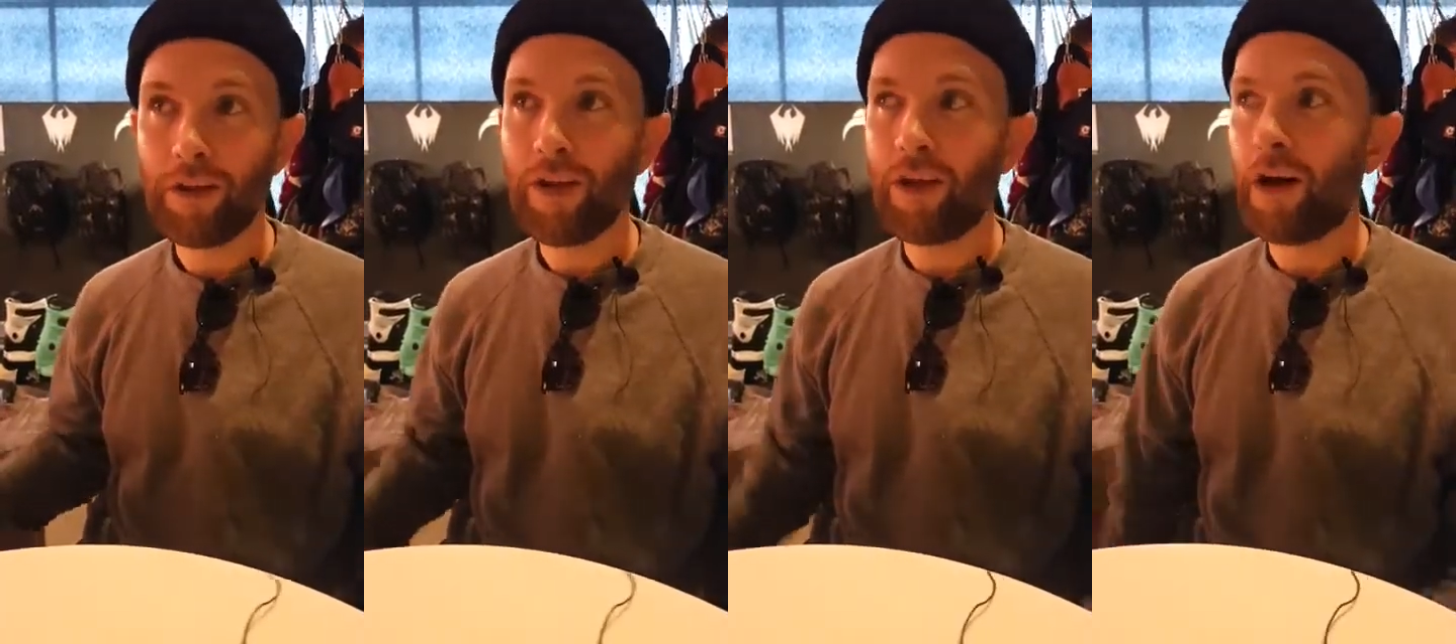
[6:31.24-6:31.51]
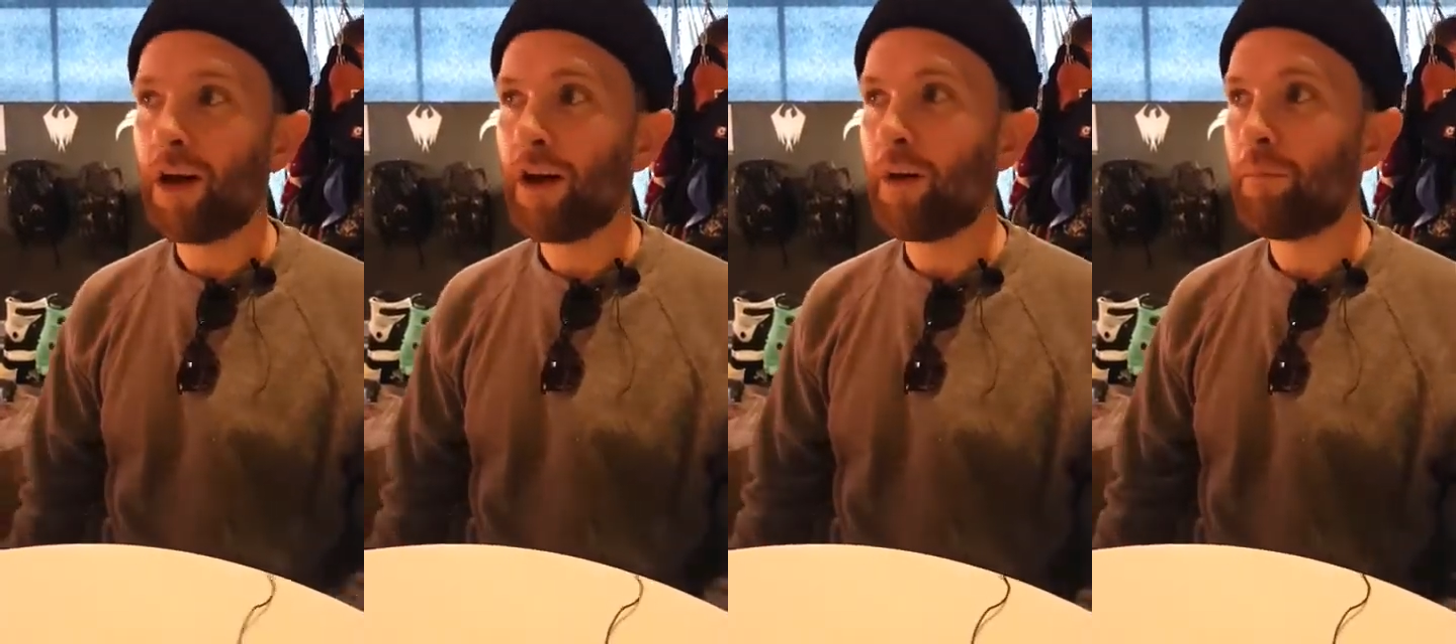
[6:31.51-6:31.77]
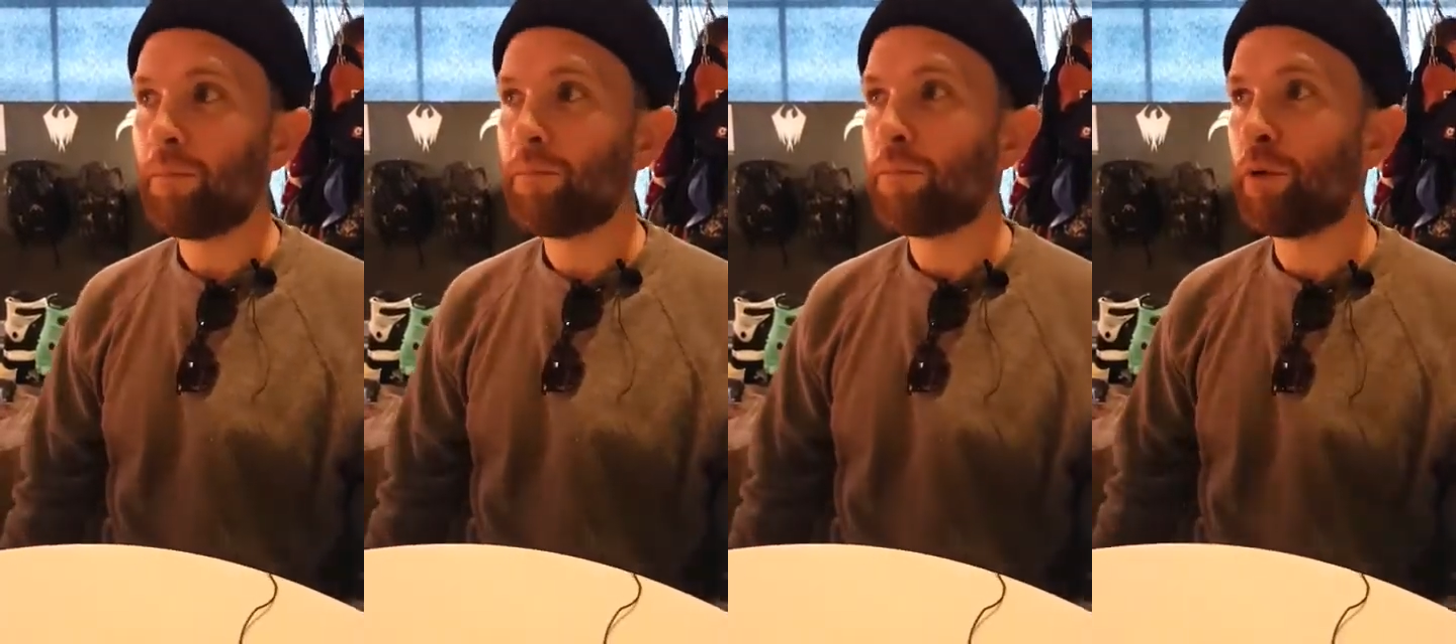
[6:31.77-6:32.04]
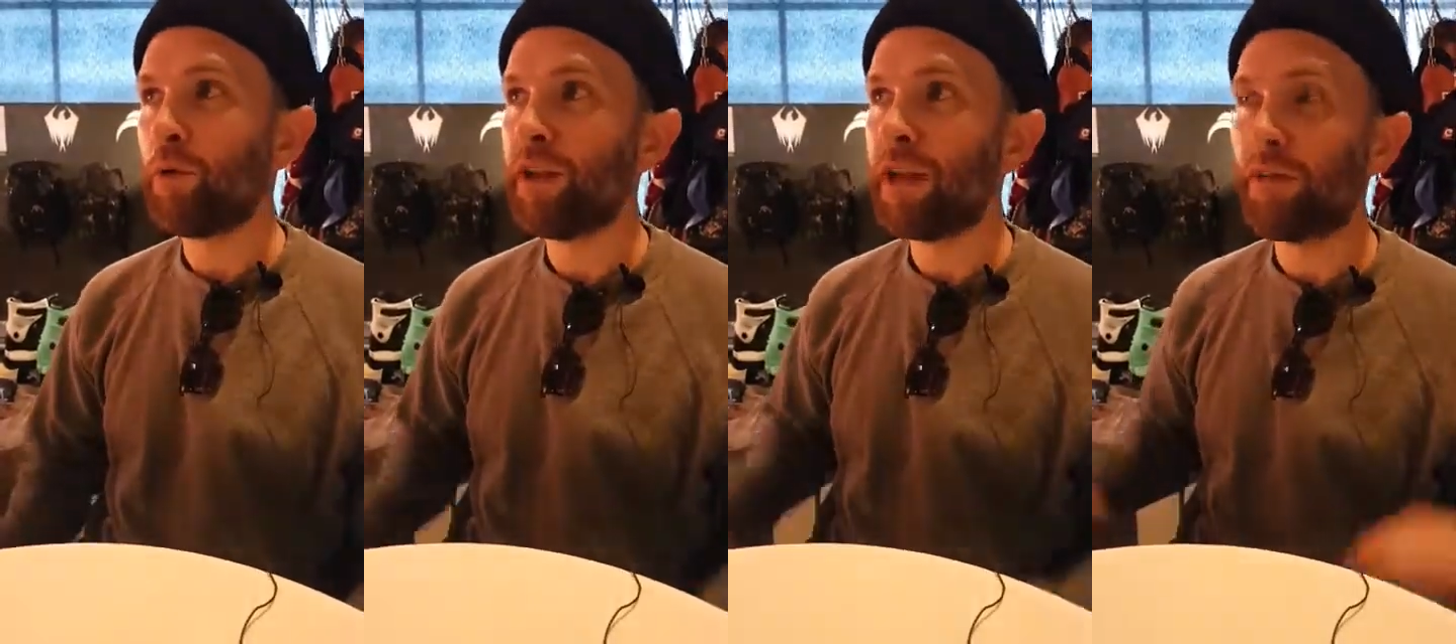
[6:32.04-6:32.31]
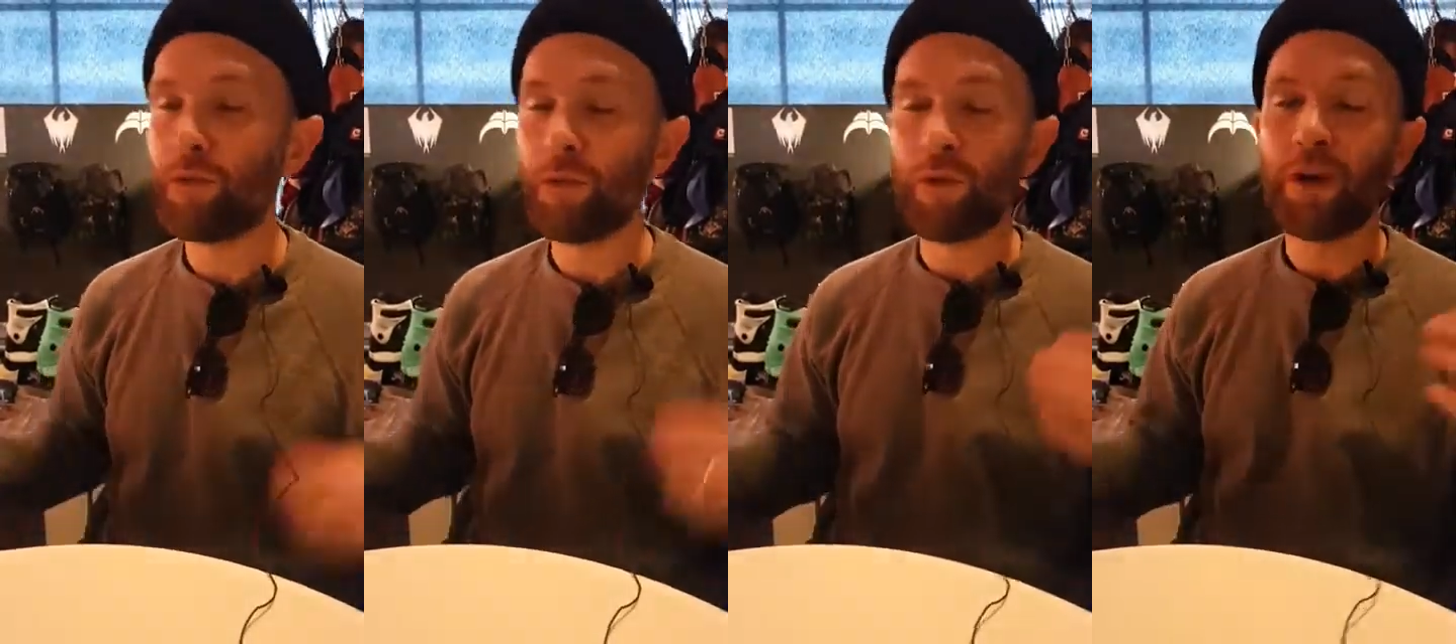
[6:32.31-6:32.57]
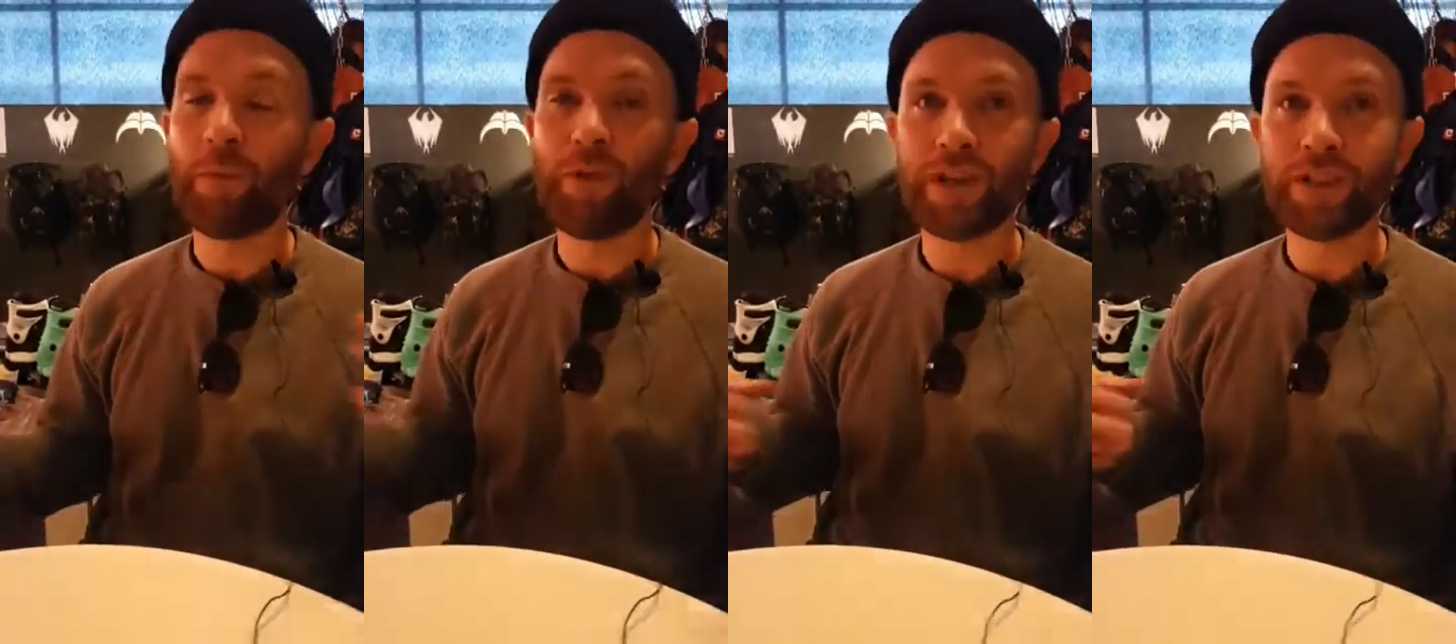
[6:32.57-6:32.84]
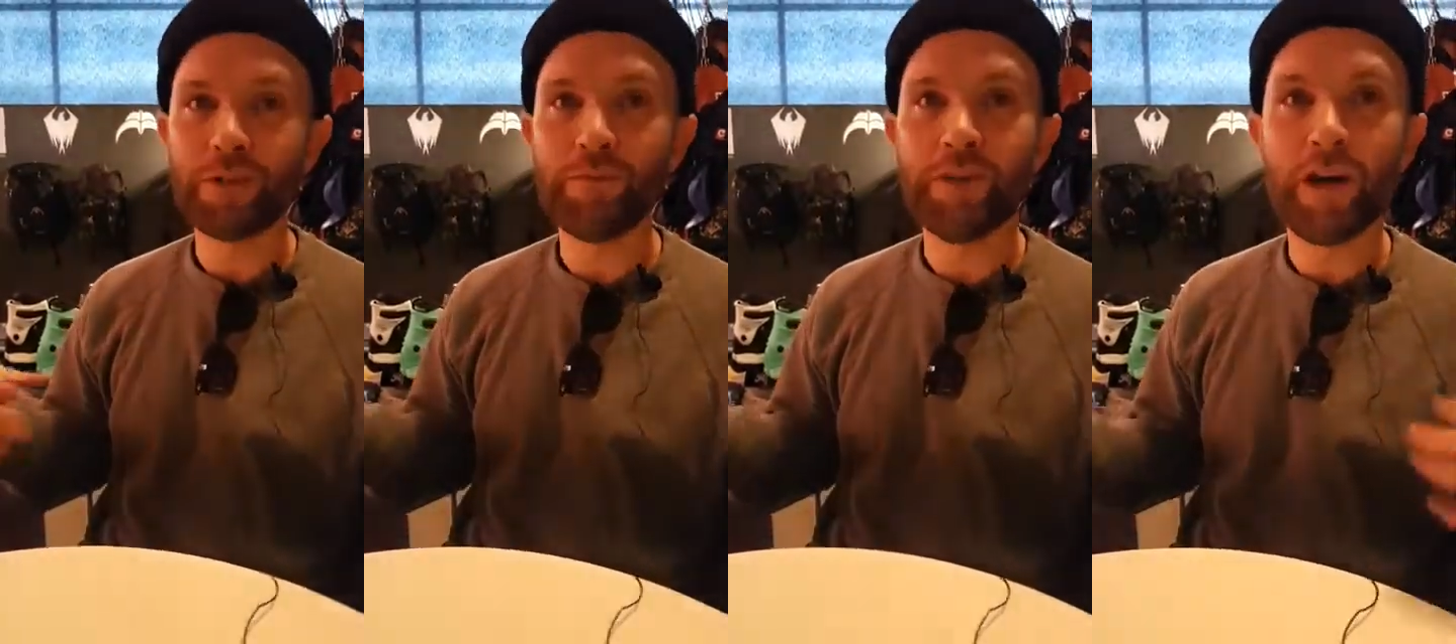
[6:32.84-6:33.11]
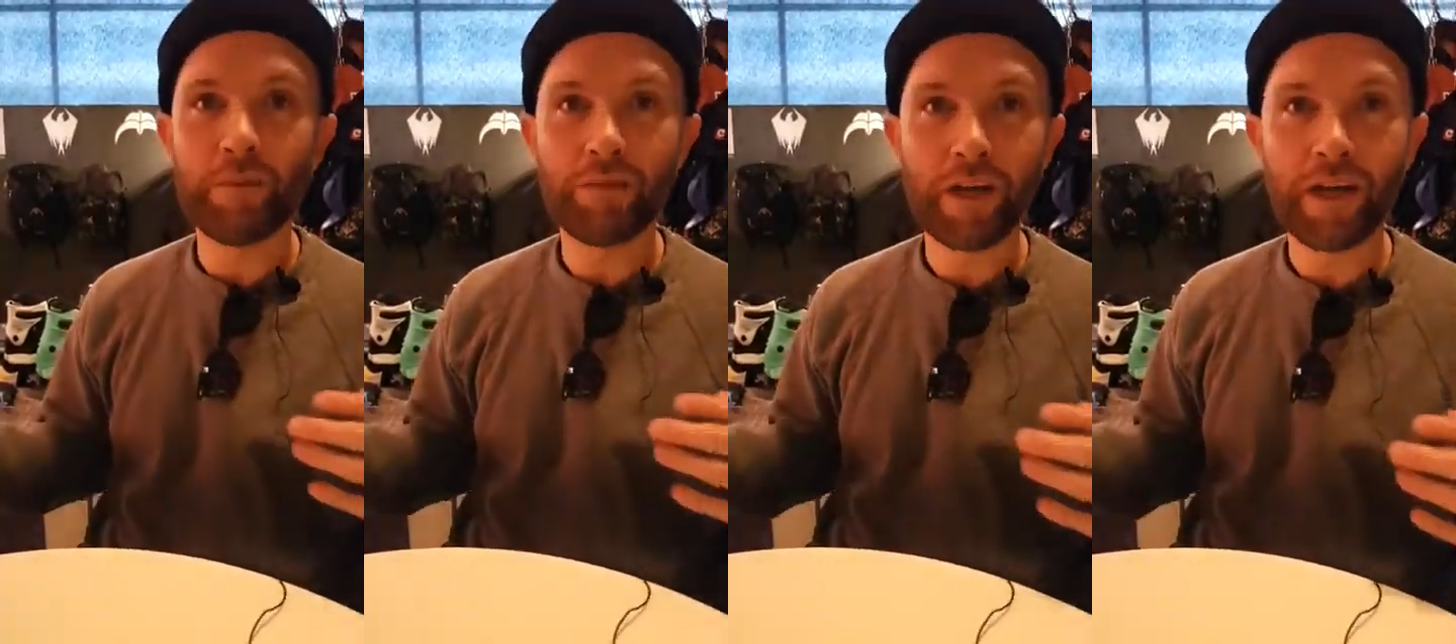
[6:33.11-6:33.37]
but we definitely want to bring some
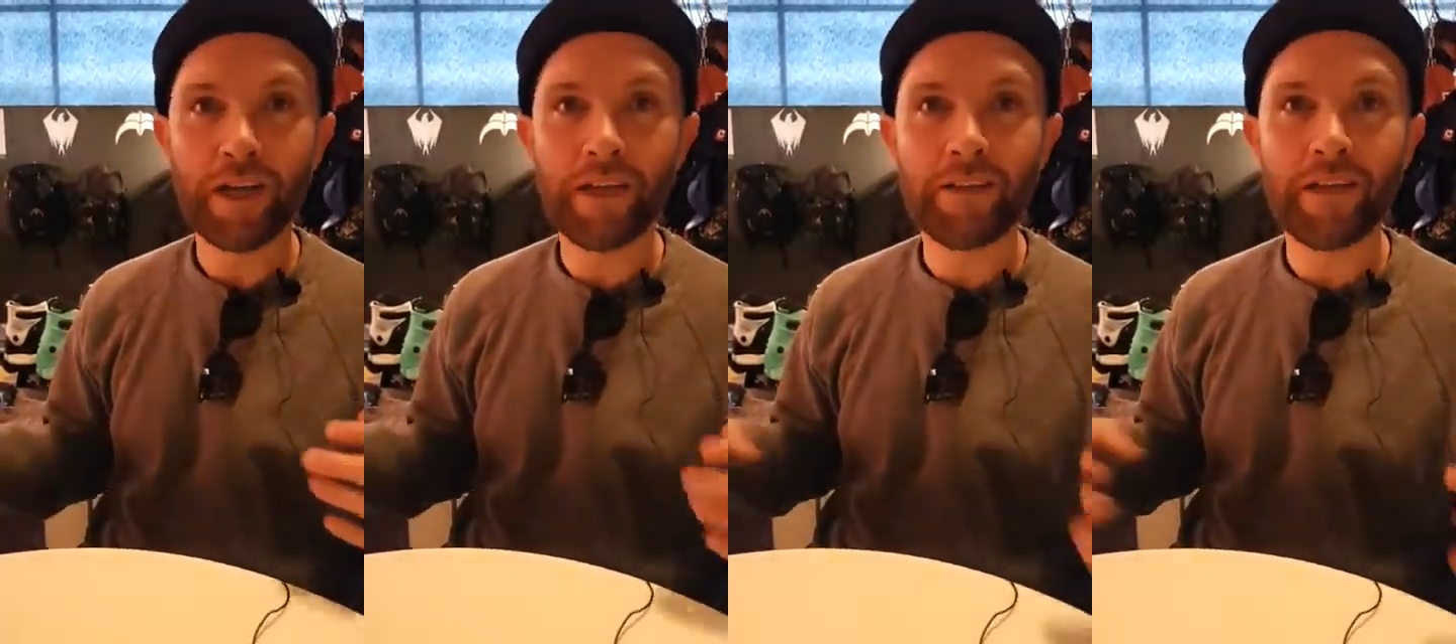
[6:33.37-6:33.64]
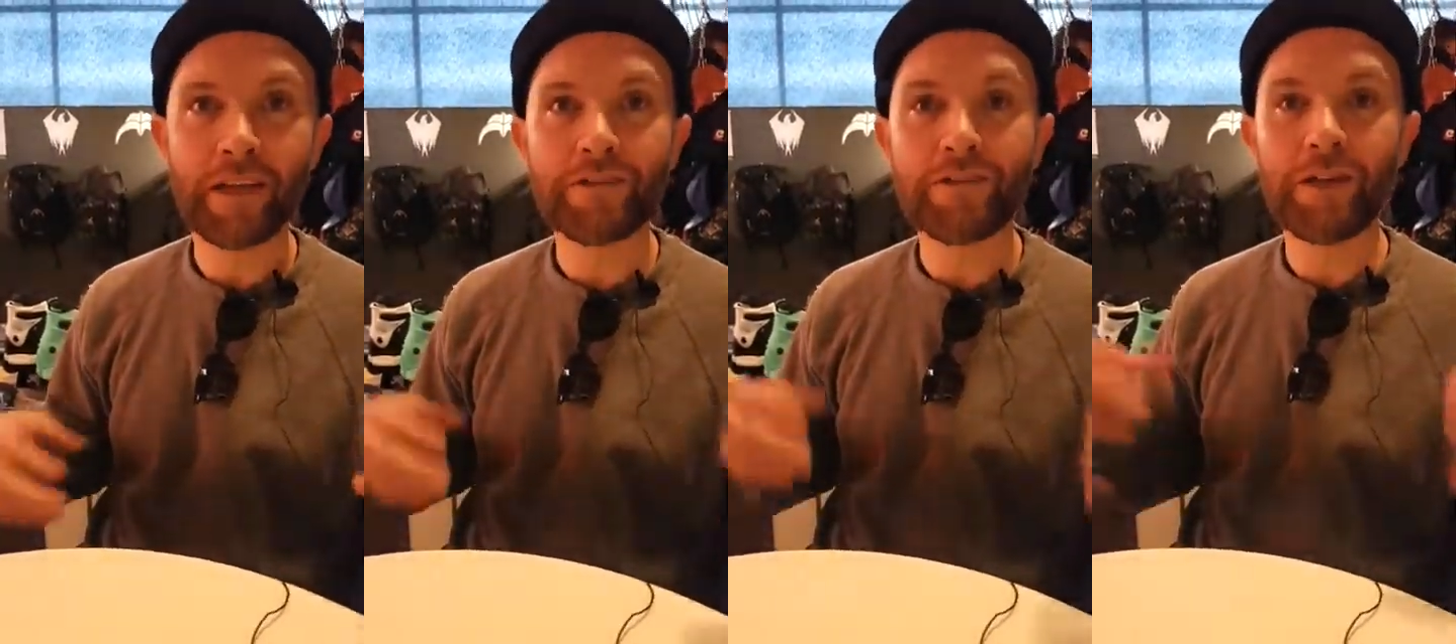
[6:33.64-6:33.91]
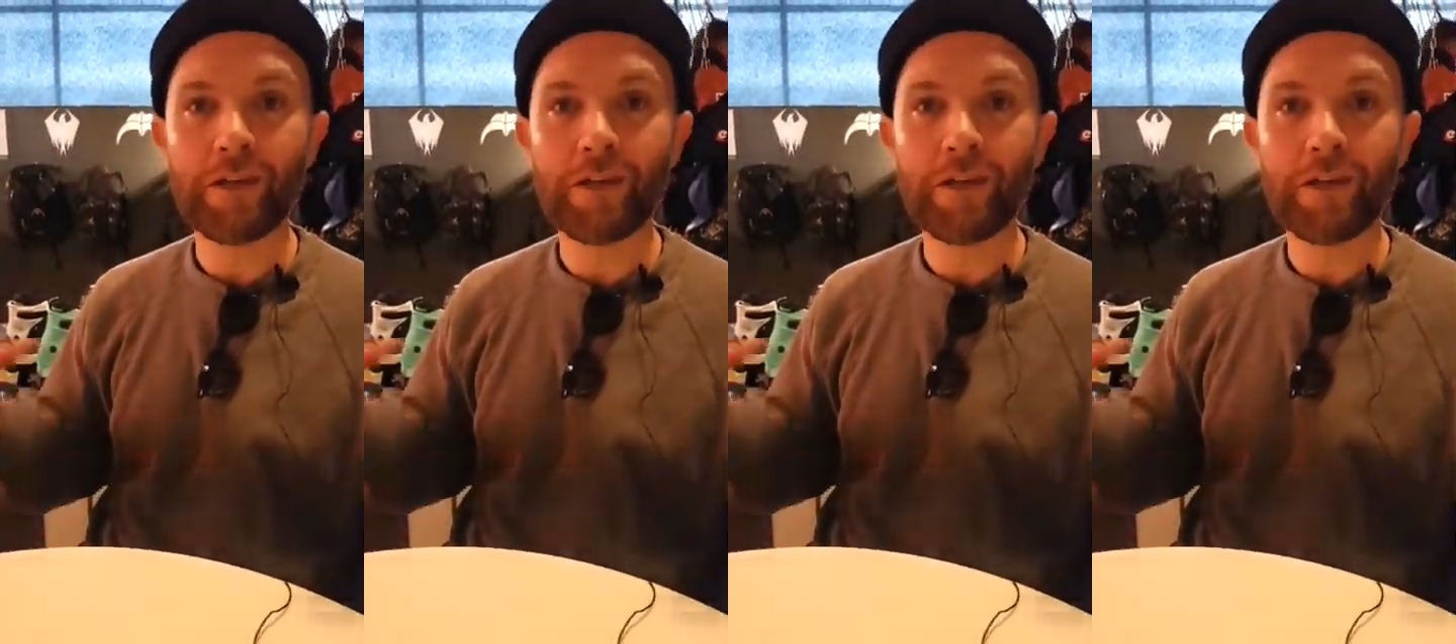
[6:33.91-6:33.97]
young blood in that